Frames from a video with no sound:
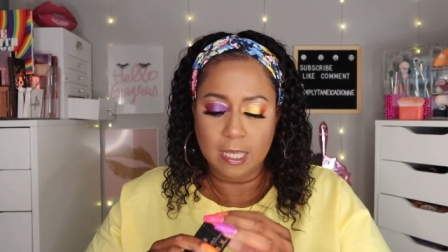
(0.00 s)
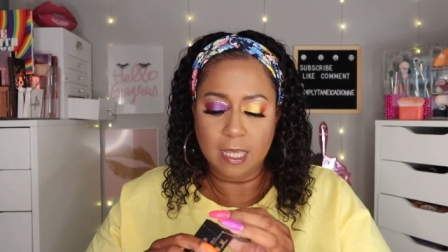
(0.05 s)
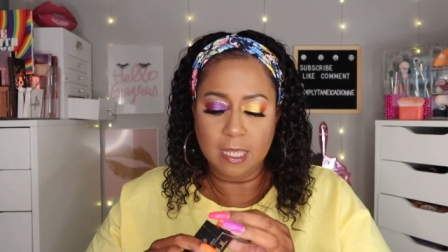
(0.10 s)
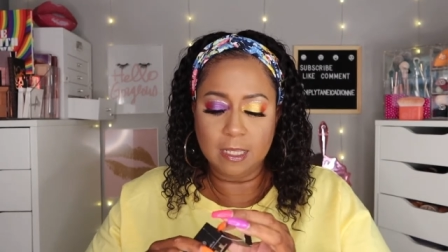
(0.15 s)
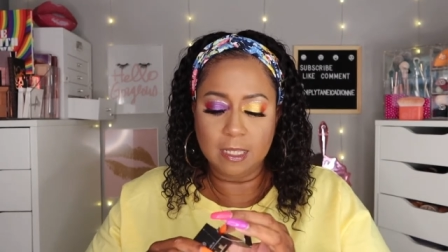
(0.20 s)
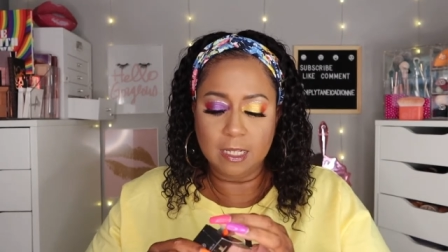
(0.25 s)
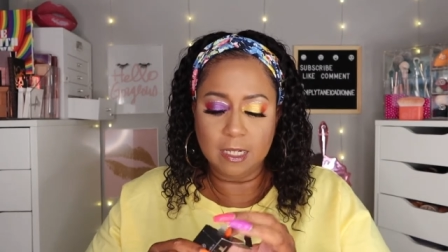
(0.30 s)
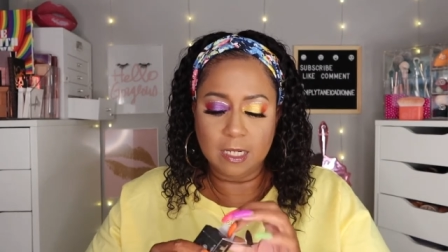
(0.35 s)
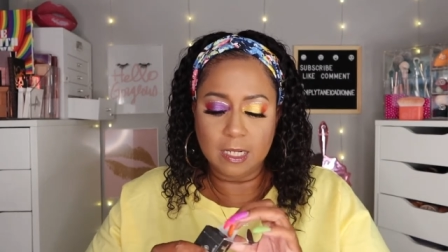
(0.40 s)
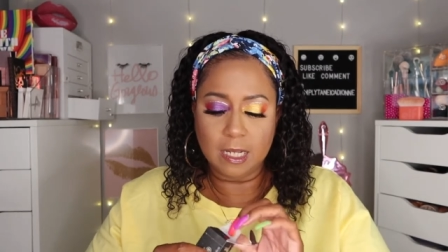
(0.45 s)

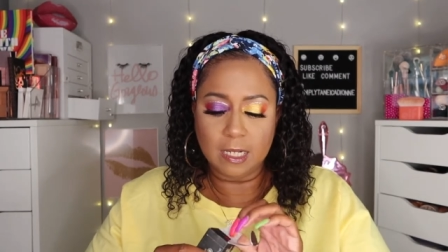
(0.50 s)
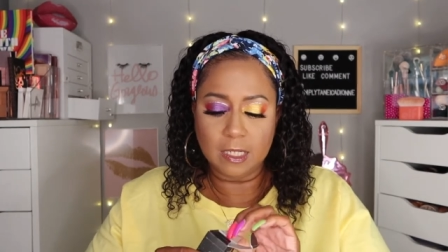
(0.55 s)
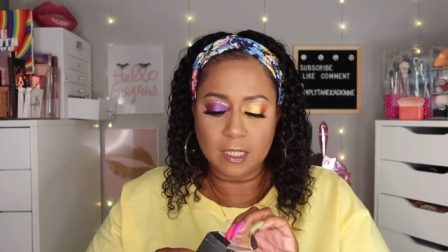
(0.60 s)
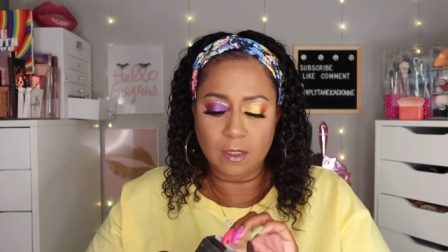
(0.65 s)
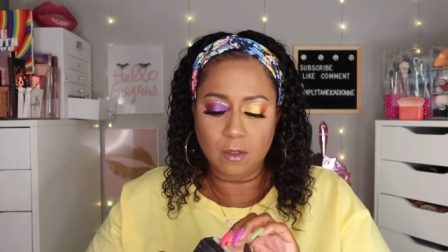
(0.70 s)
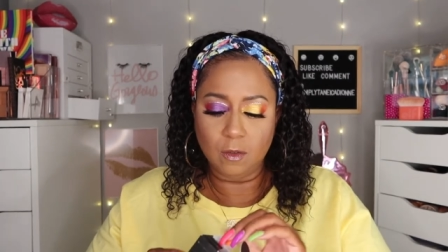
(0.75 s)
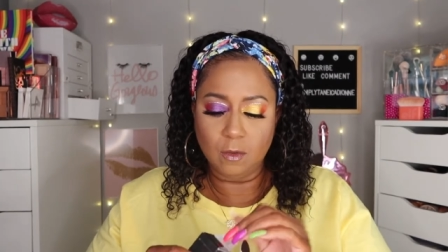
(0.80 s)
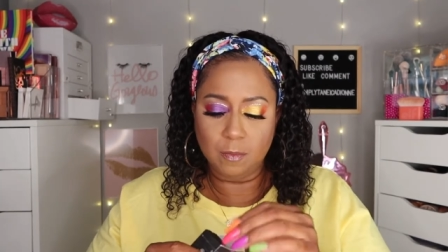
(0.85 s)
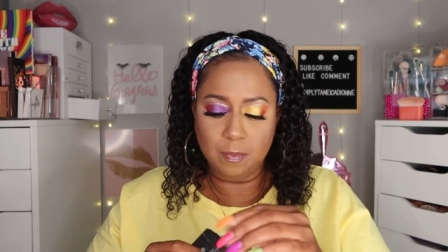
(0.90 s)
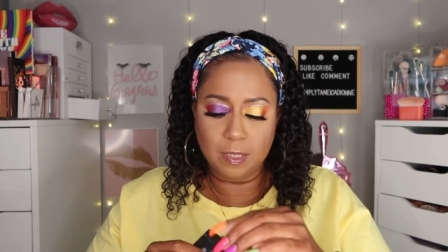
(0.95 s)
And then you got the
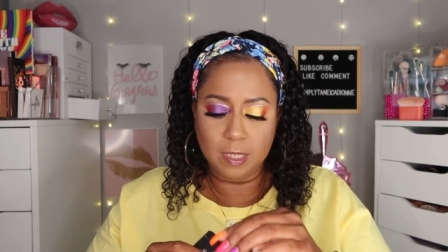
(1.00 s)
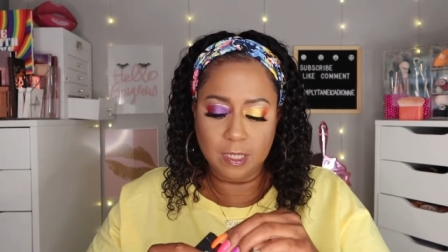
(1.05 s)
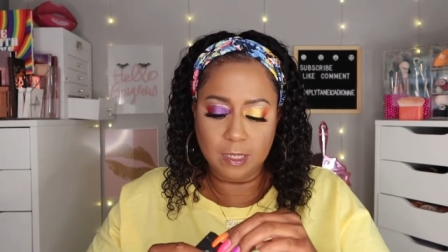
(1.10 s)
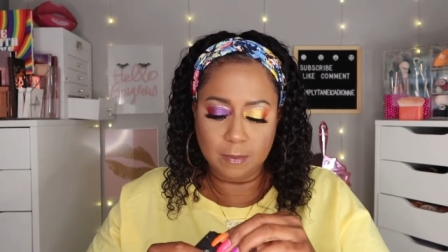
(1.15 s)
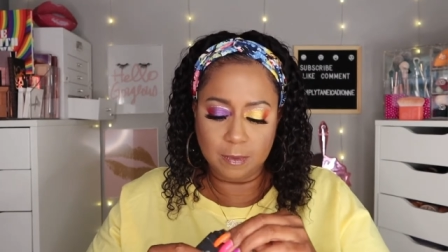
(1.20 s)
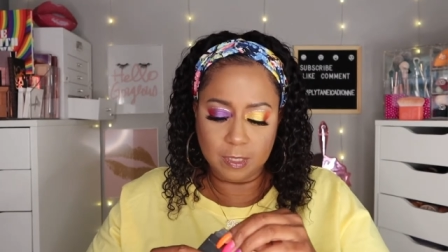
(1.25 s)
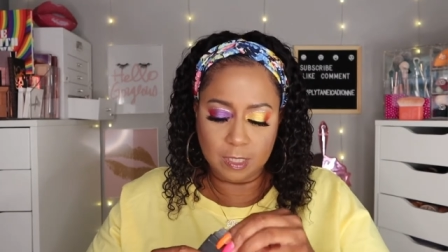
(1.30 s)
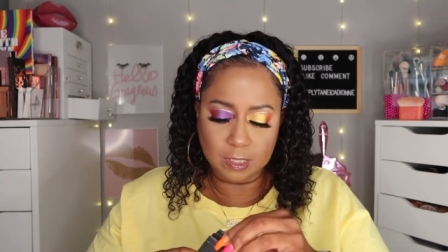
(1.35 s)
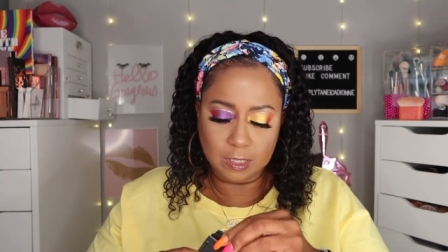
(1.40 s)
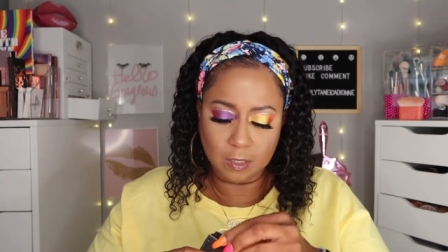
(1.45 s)
little pig,
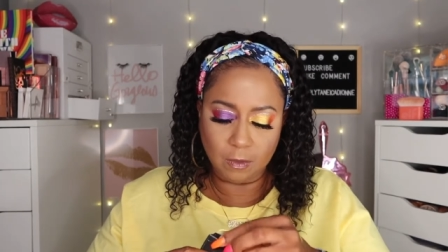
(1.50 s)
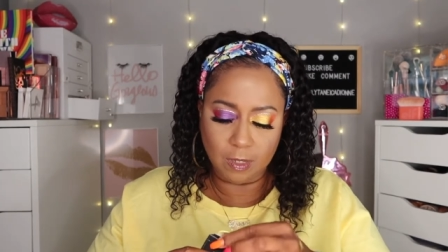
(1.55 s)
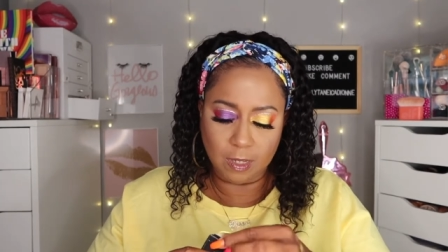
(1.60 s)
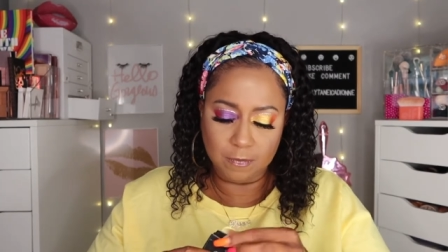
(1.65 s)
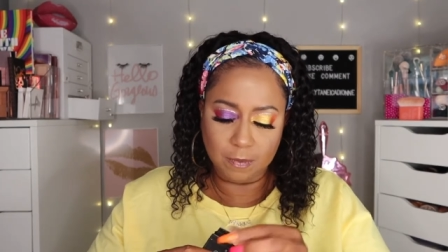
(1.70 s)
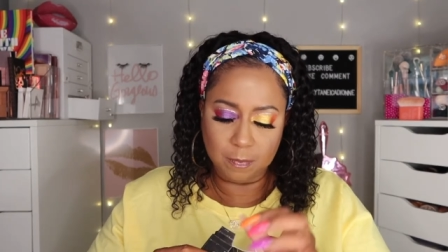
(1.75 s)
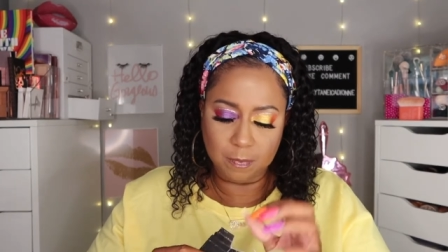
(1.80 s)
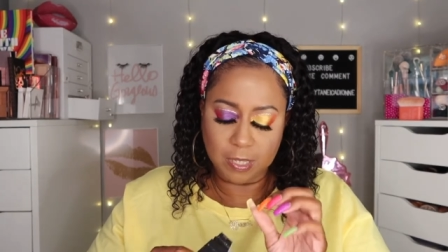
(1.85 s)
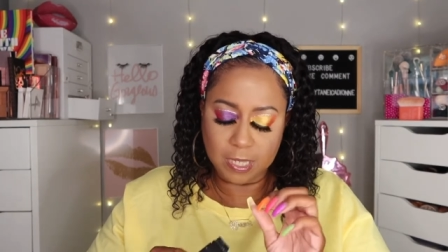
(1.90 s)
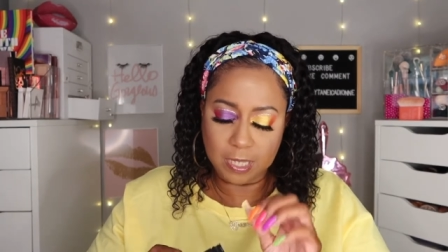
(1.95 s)
but this don't
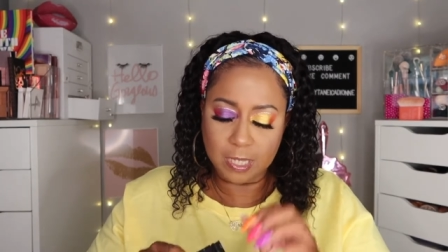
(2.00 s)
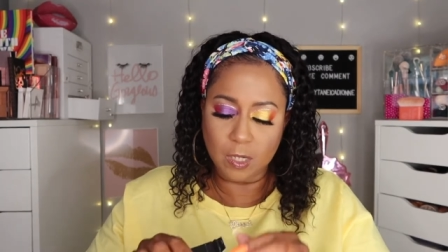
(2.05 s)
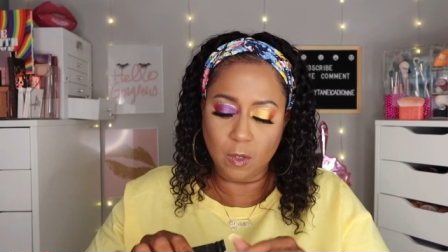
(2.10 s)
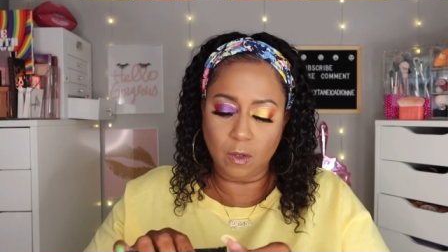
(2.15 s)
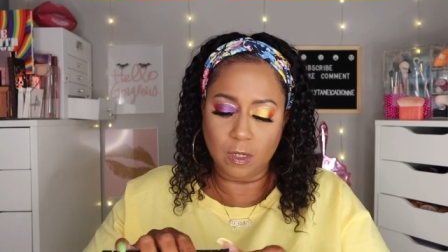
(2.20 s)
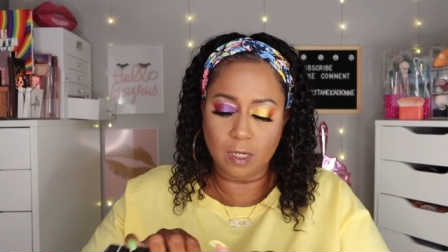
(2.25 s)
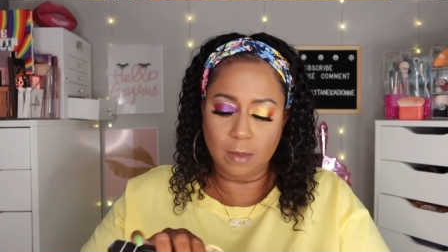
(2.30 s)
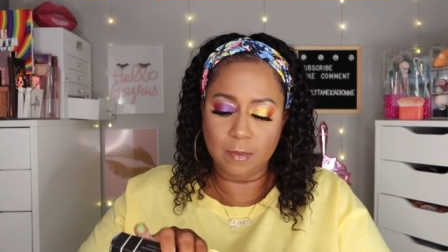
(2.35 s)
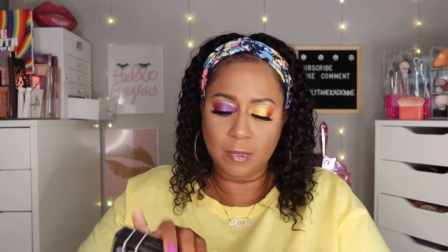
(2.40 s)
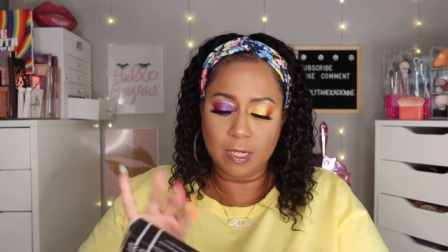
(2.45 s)
have a pig on it,